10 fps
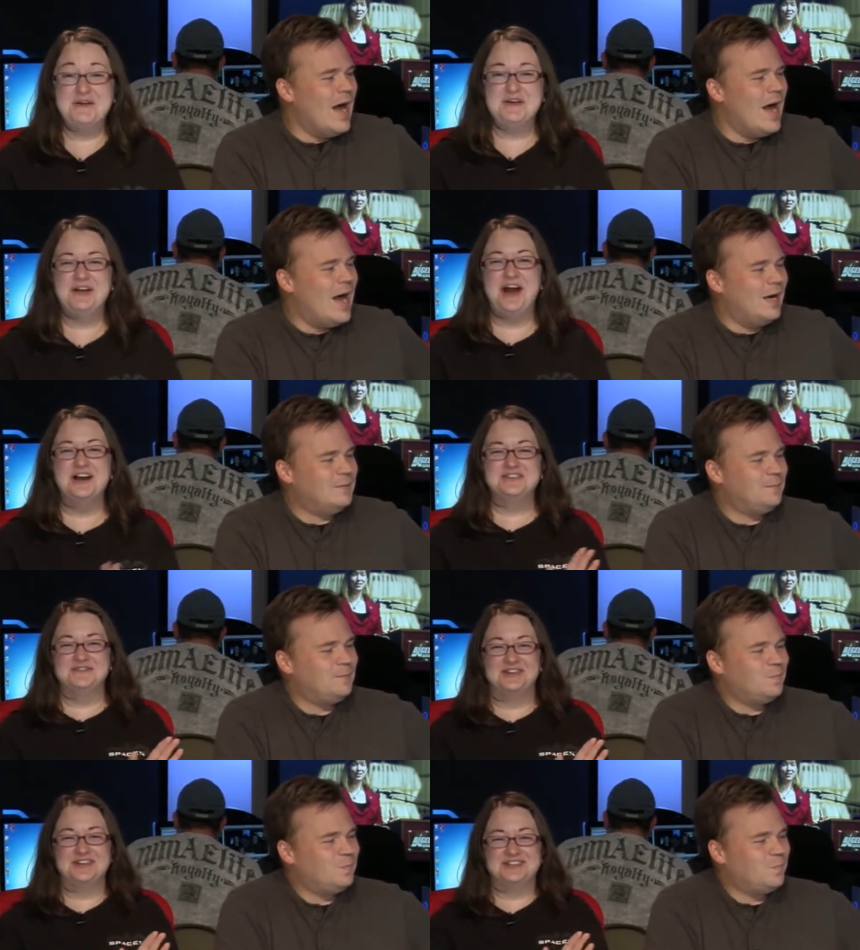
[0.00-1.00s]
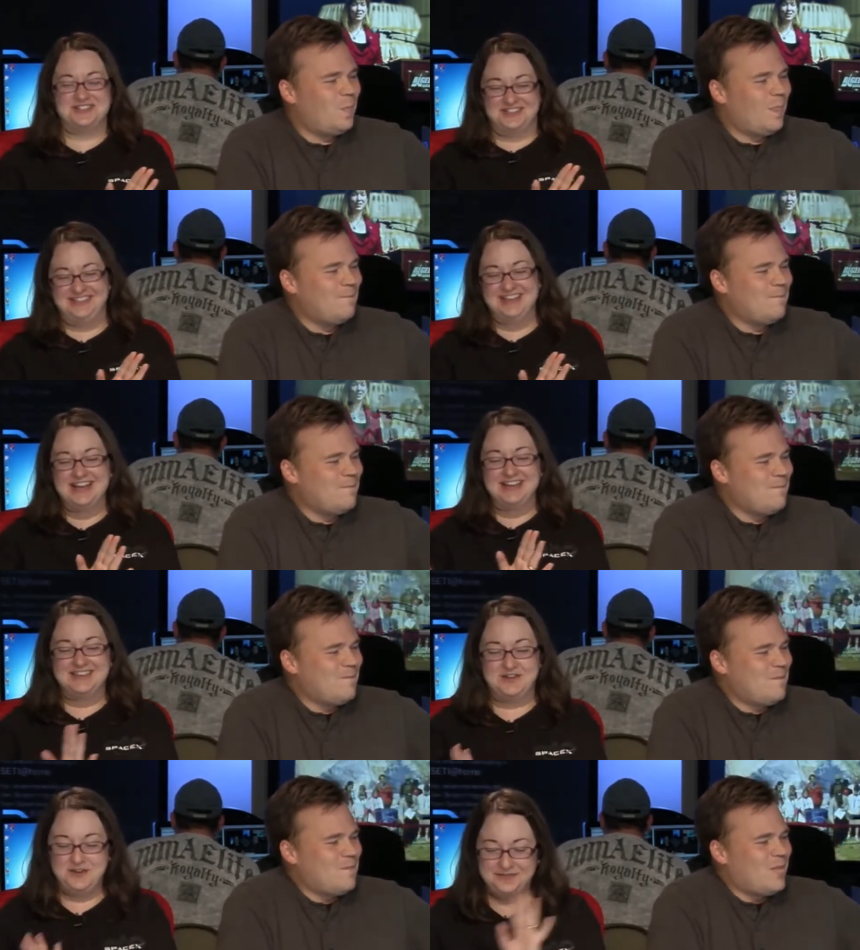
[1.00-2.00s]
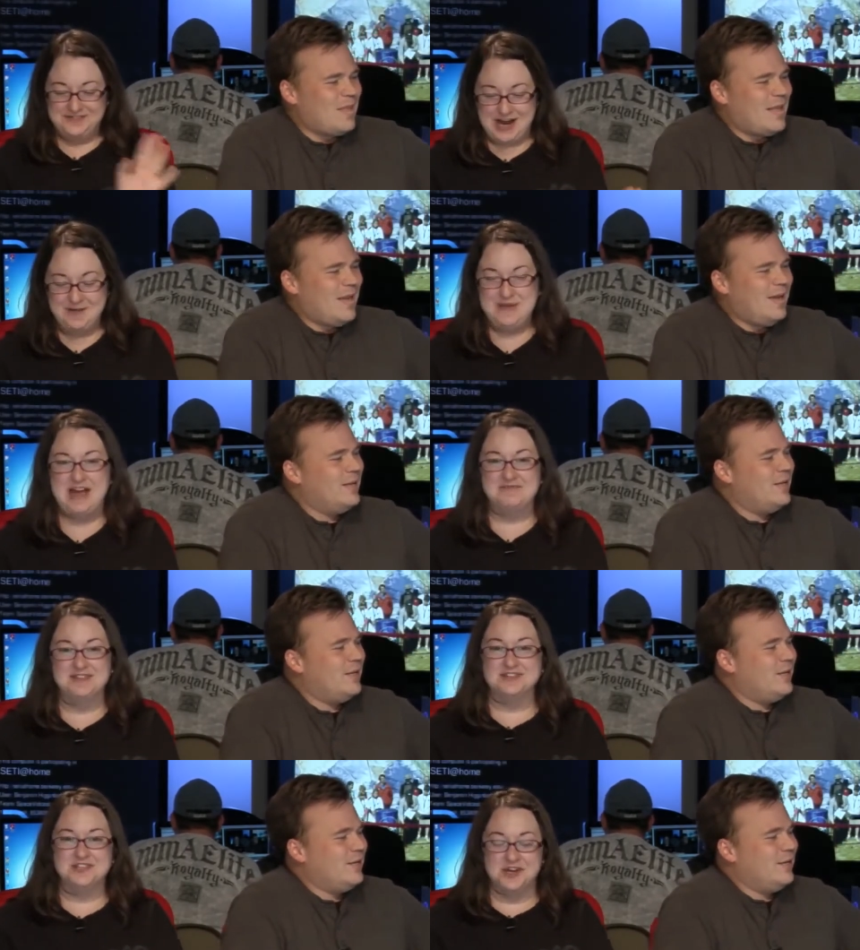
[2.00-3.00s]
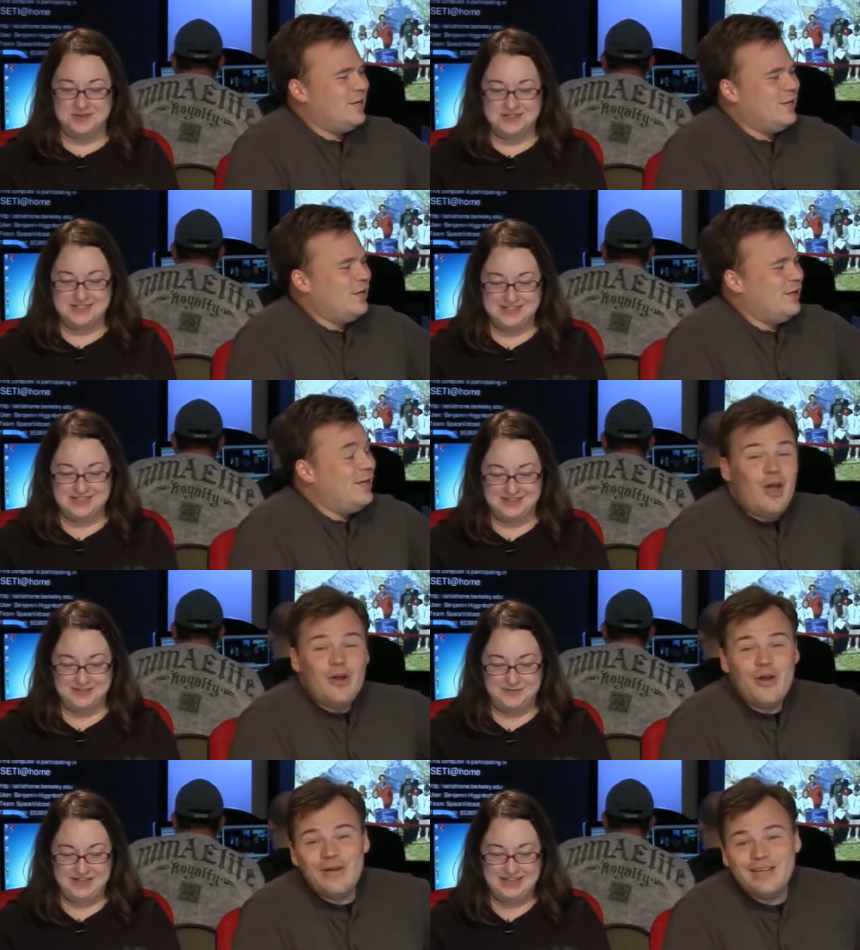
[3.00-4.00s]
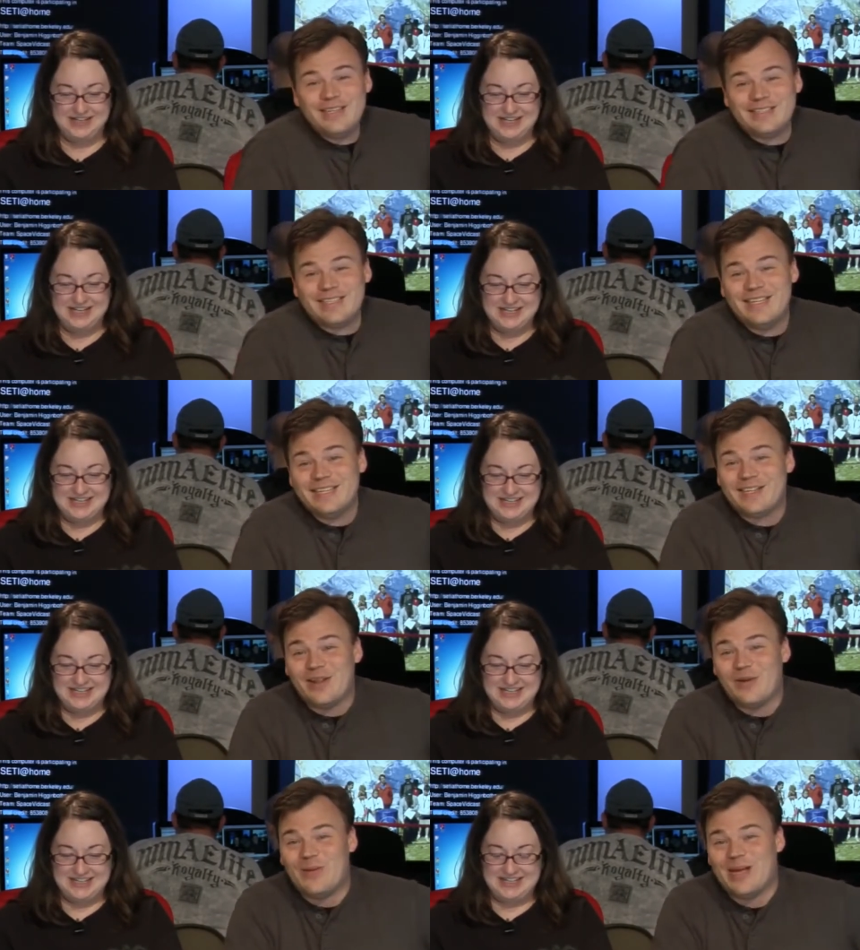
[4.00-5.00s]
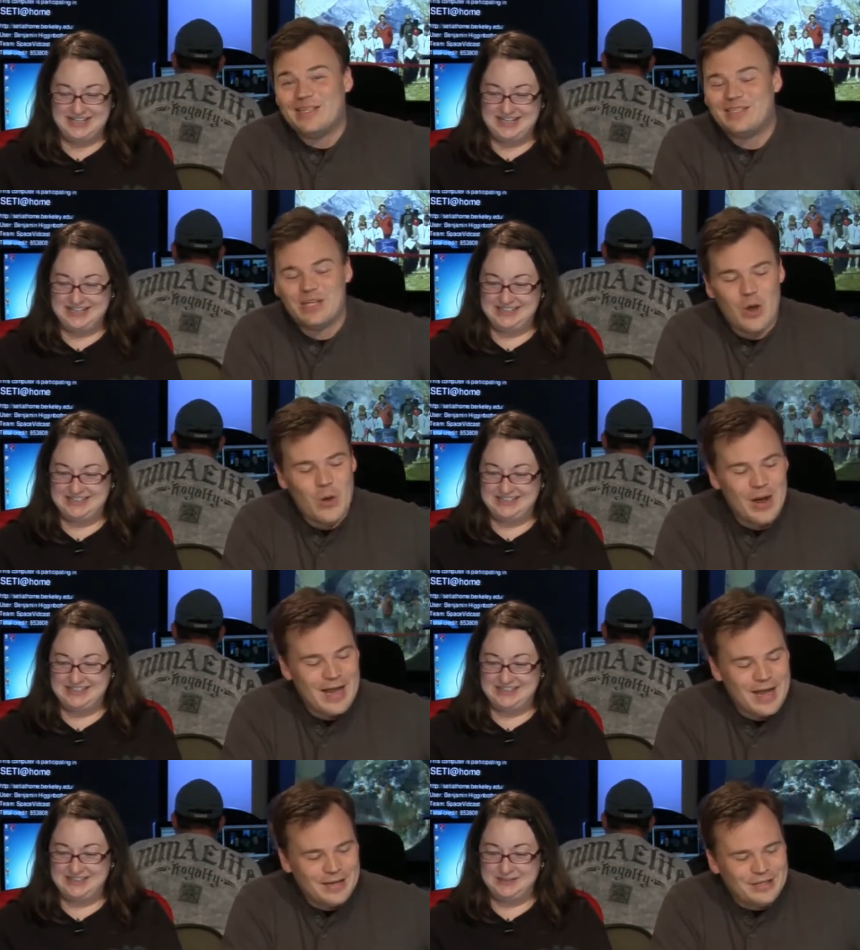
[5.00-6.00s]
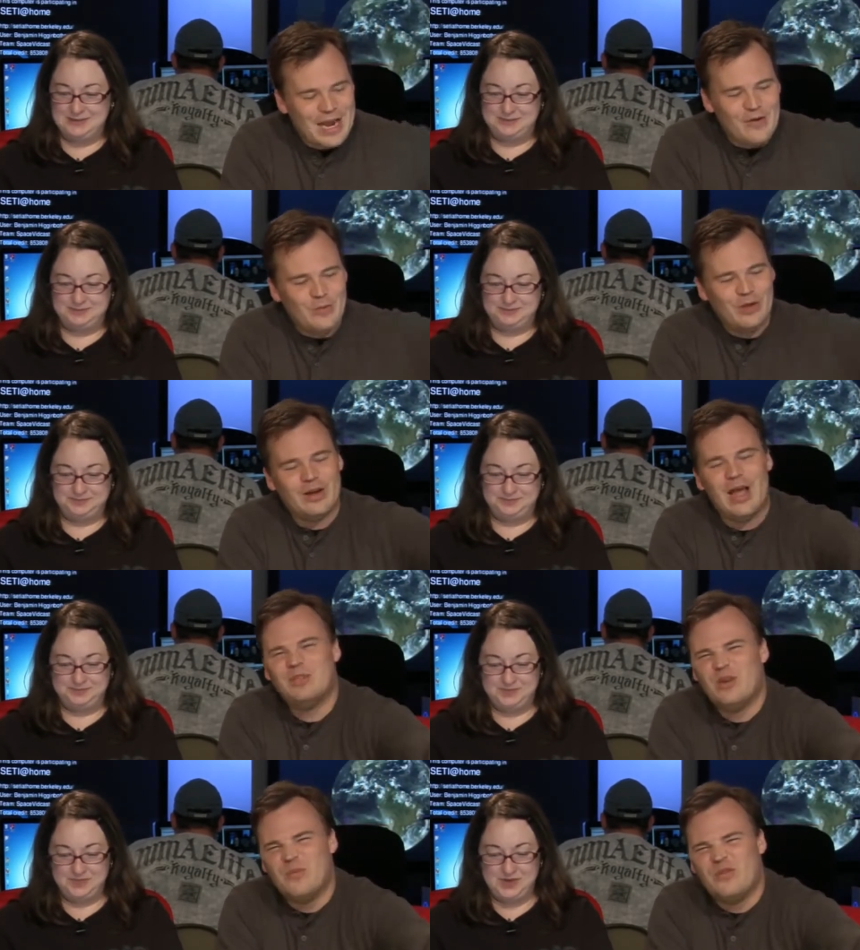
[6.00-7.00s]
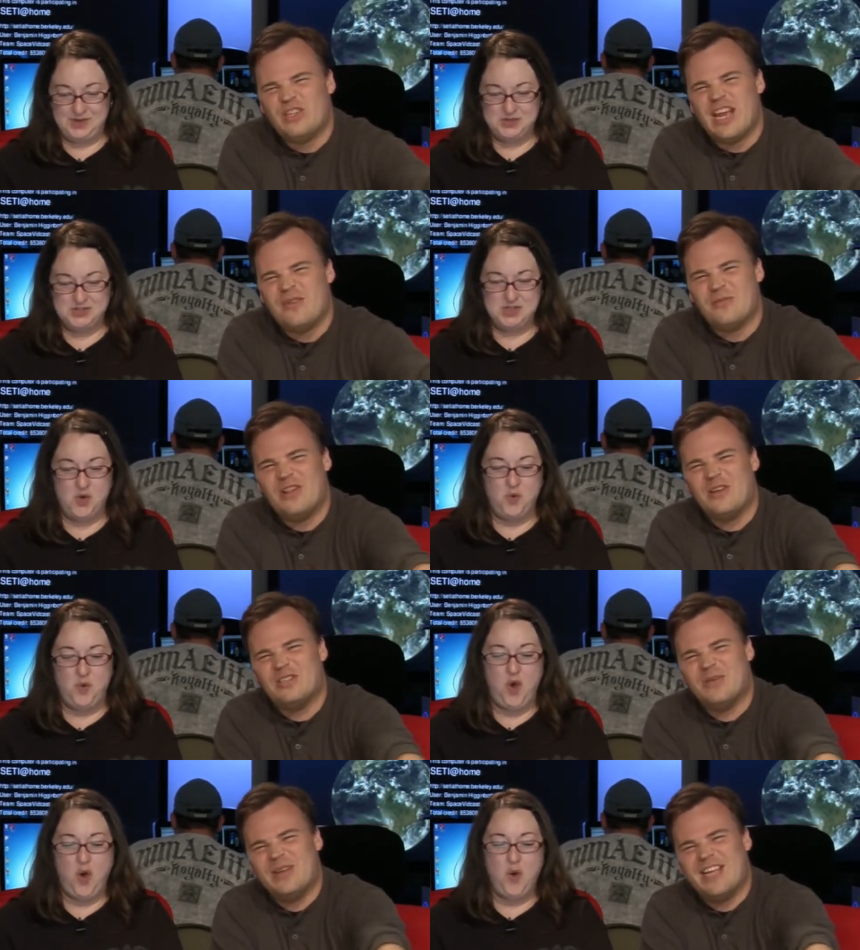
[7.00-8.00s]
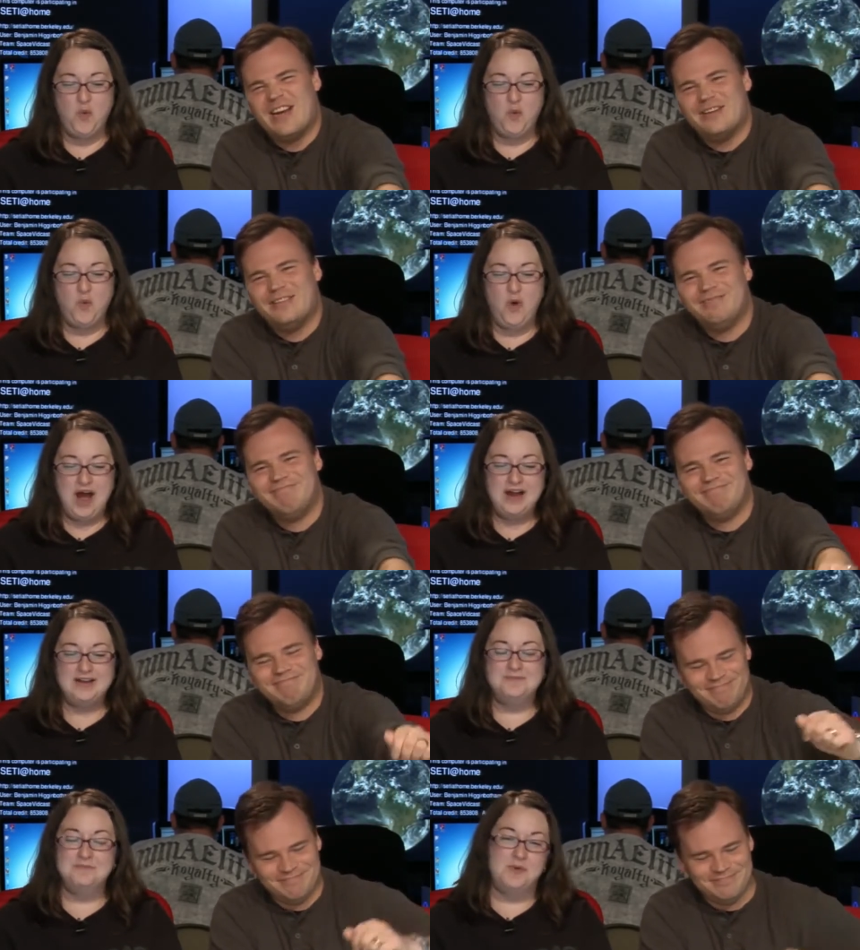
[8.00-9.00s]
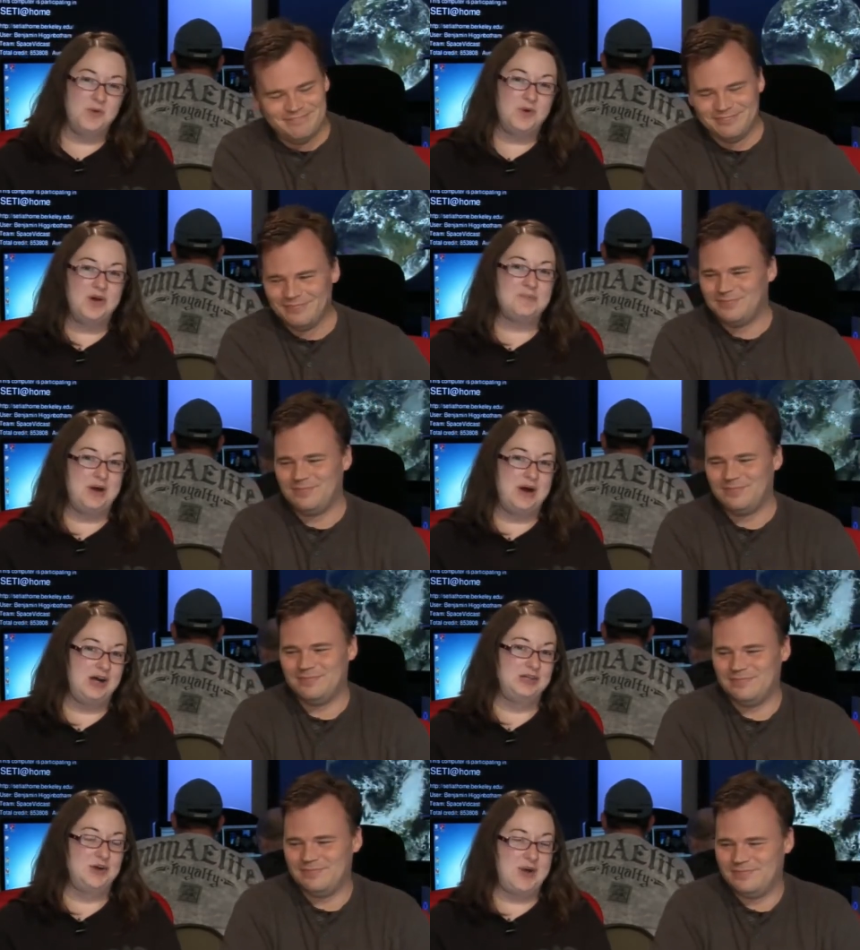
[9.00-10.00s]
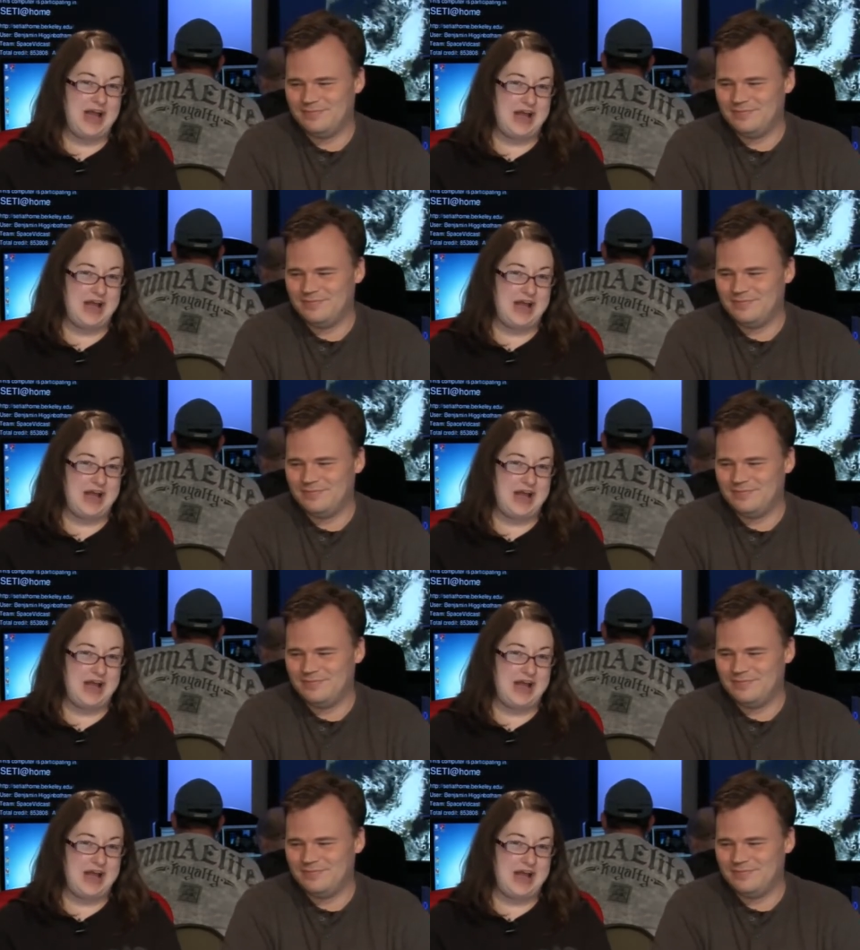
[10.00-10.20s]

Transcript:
Speaker 1: about uh, controversial. The whole top half of the show is is a you know bit. it is it
Speaker 2: is a little bit. So and chat room, you're gonna. I'm just gonna move the chat room so, closer to me here.
Speaker 1: One more Apollo